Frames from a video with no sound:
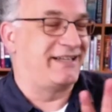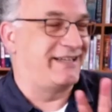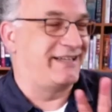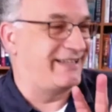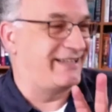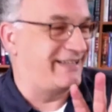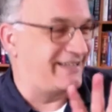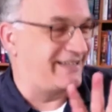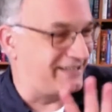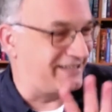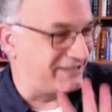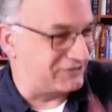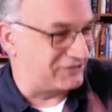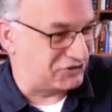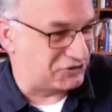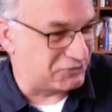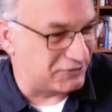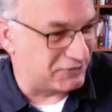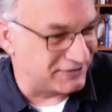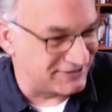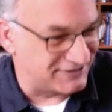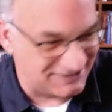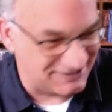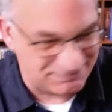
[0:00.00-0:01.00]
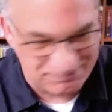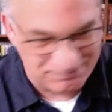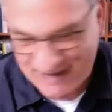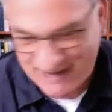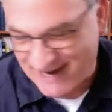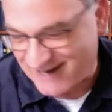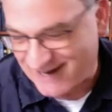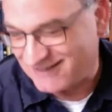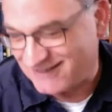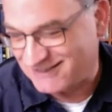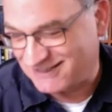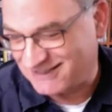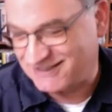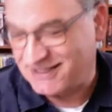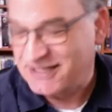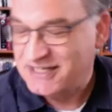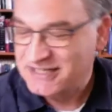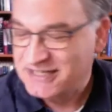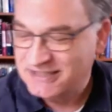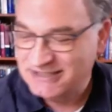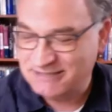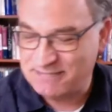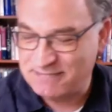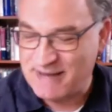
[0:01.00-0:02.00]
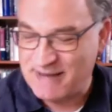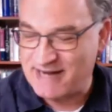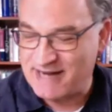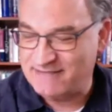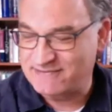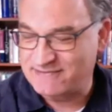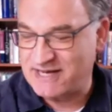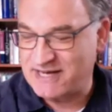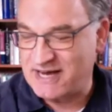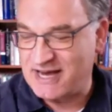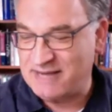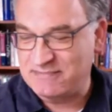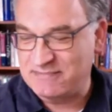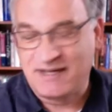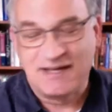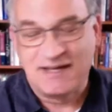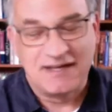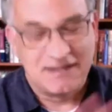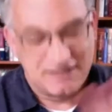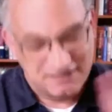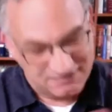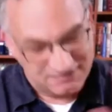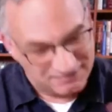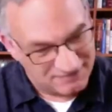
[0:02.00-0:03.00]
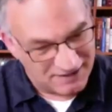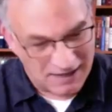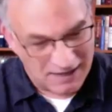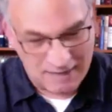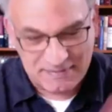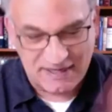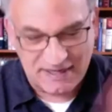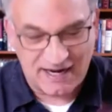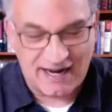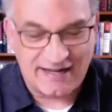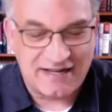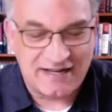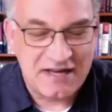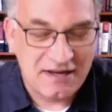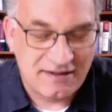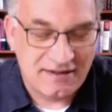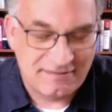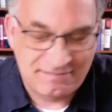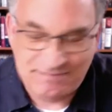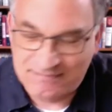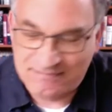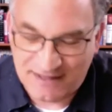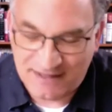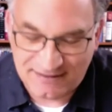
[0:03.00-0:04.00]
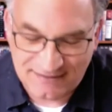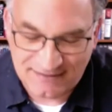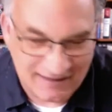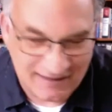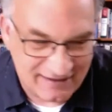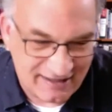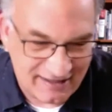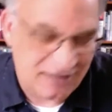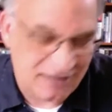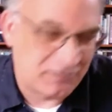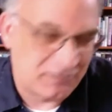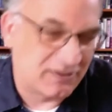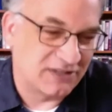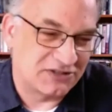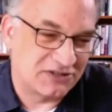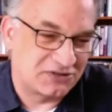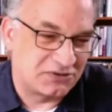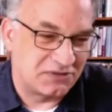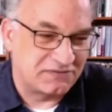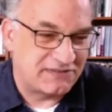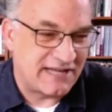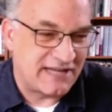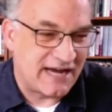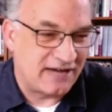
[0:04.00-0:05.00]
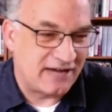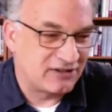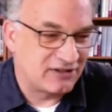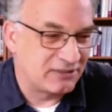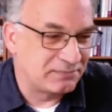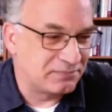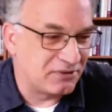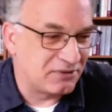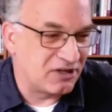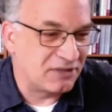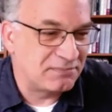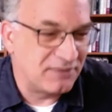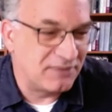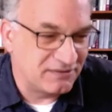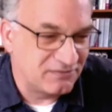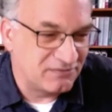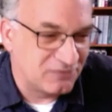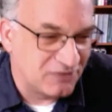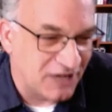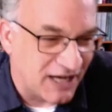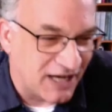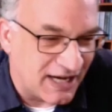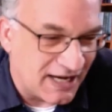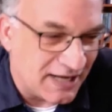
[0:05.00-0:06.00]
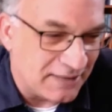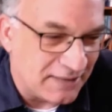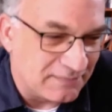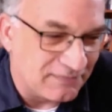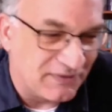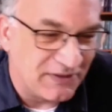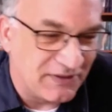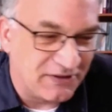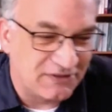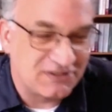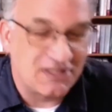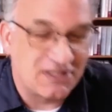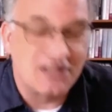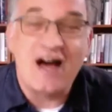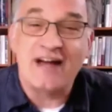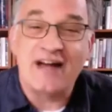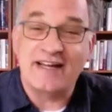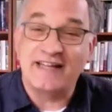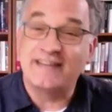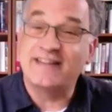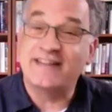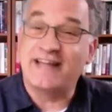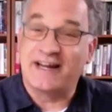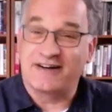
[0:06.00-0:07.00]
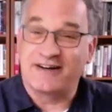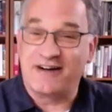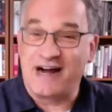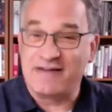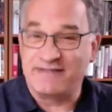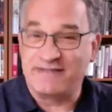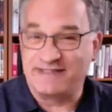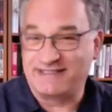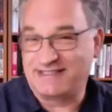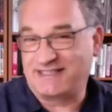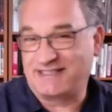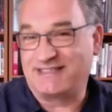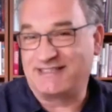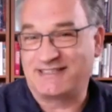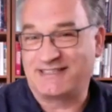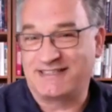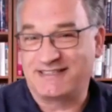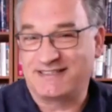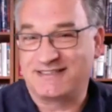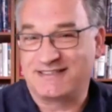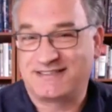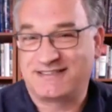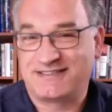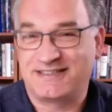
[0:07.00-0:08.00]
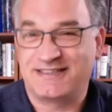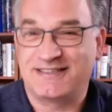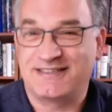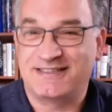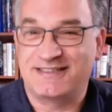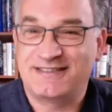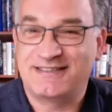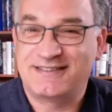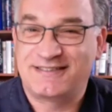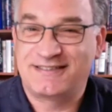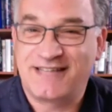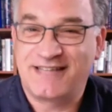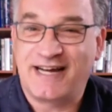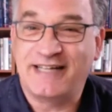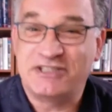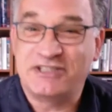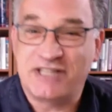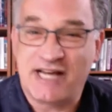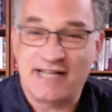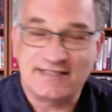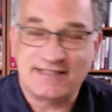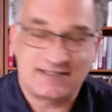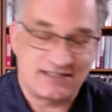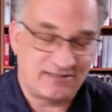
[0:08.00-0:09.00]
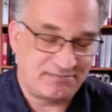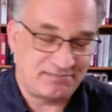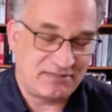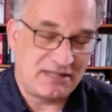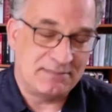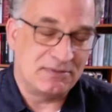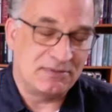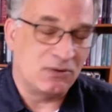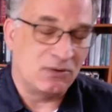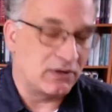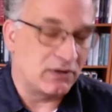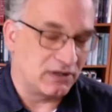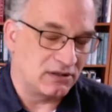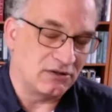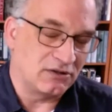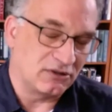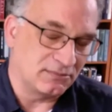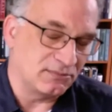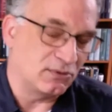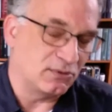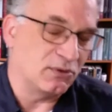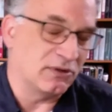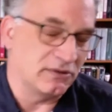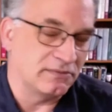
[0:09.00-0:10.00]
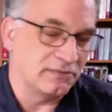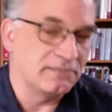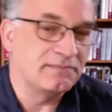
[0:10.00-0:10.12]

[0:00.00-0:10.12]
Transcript: in a short span of, span of time. I mean, I, I don't want to just sort of tout the book, but um, there's a lot in there, obviously, to, to digest if people want to learn more.